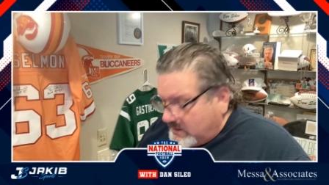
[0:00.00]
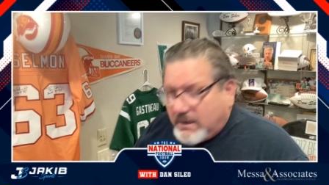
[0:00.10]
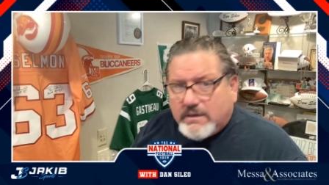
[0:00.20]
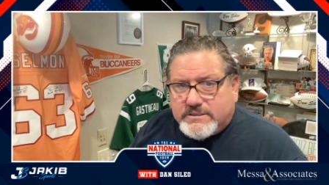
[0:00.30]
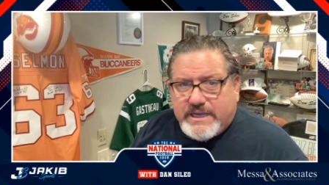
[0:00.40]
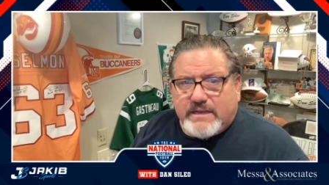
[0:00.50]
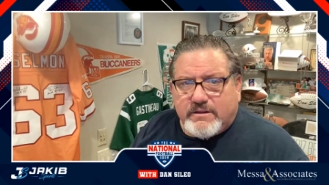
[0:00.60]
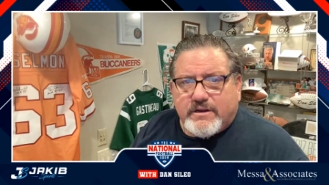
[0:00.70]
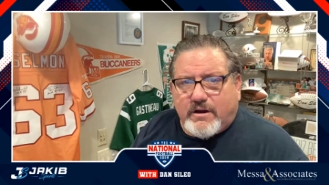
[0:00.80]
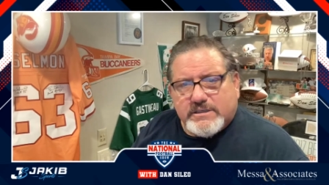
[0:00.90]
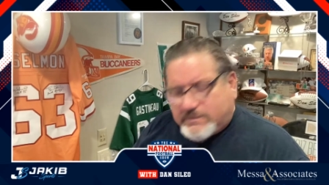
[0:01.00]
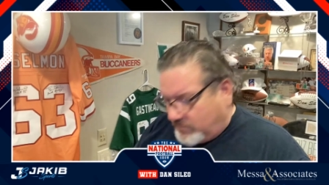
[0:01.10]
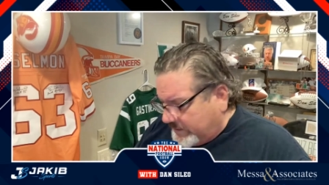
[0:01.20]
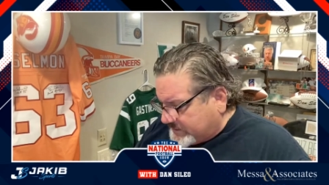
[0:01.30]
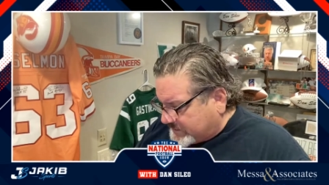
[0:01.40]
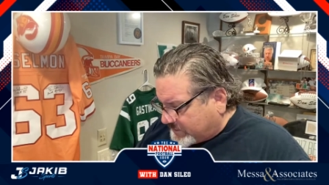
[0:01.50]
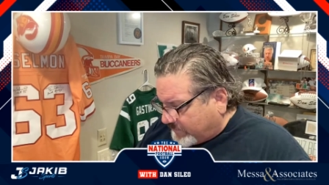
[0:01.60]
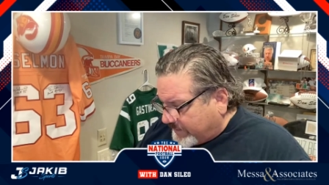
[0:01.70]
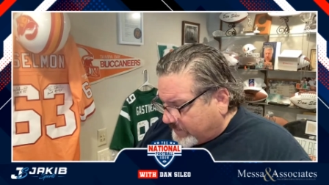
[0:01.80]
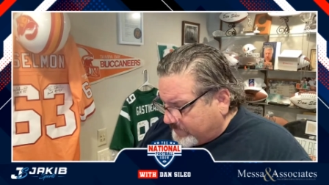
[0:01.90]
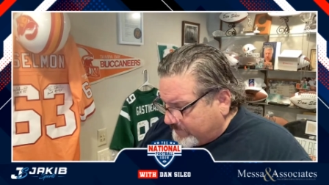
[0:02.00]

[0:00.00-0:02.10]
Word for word: Now let's take a look at Carson Wentz's career.